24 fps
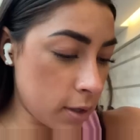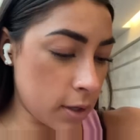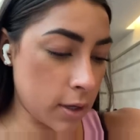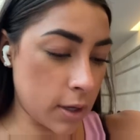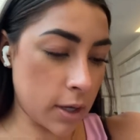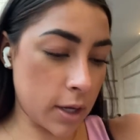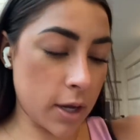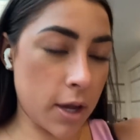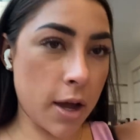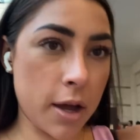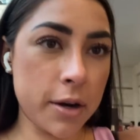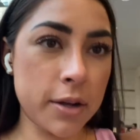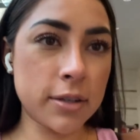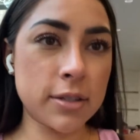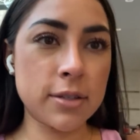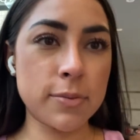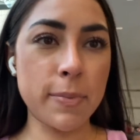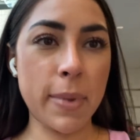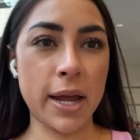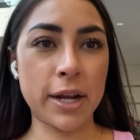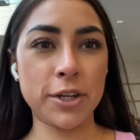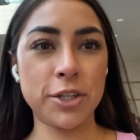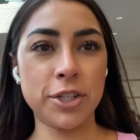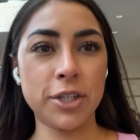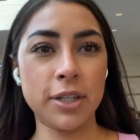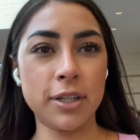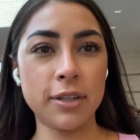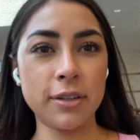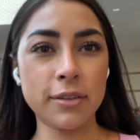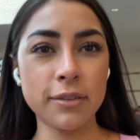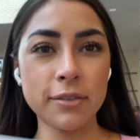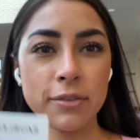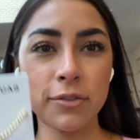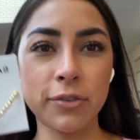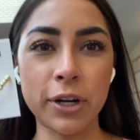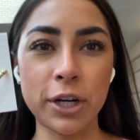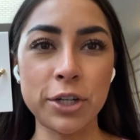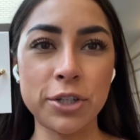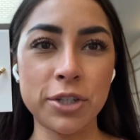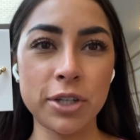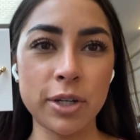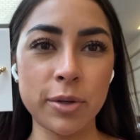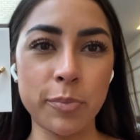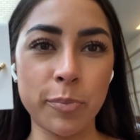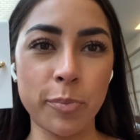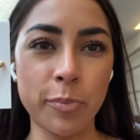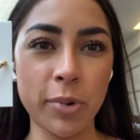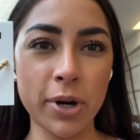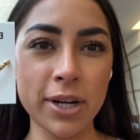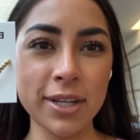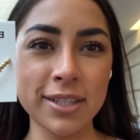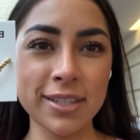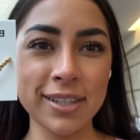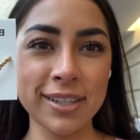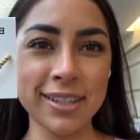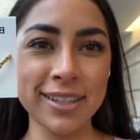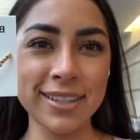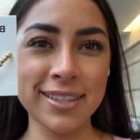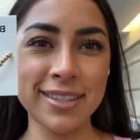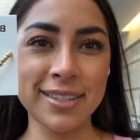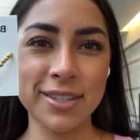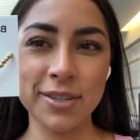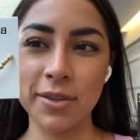I got us matching friendship bracelets.